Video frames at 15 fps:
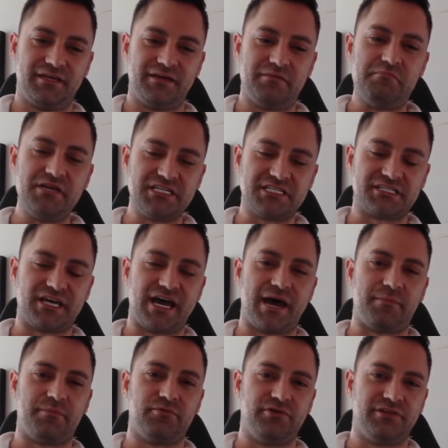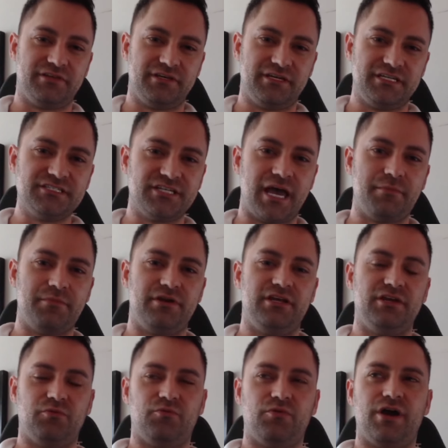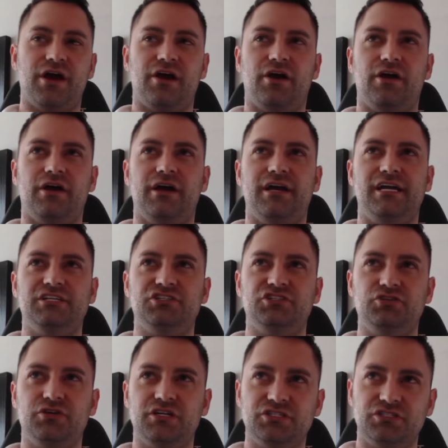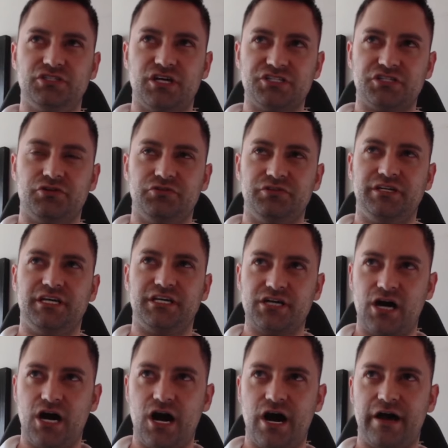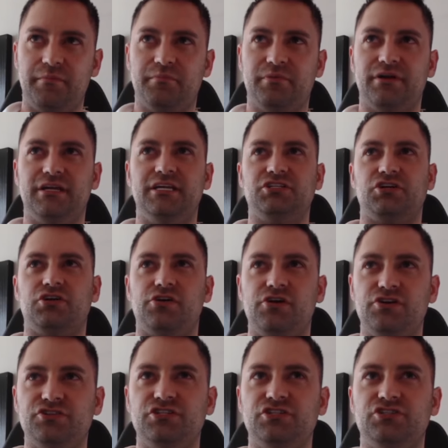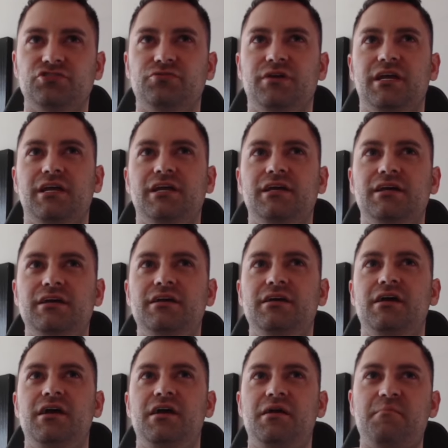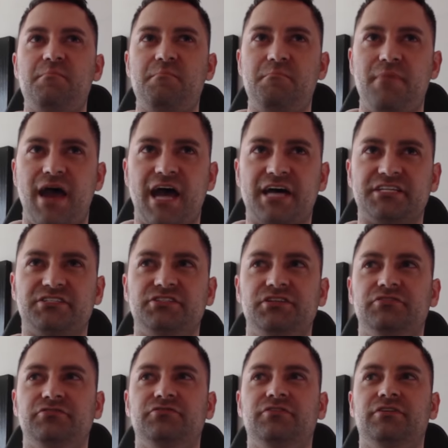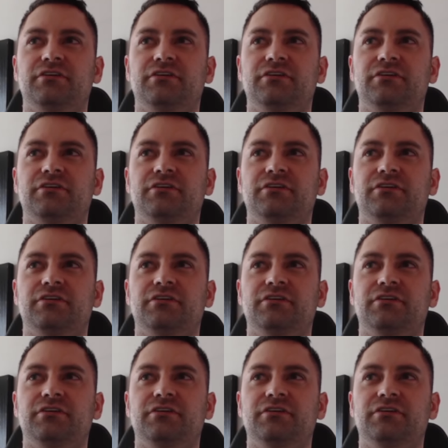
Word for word: mishap with Examity where a student doesn't only get caught, but it turns into a massive,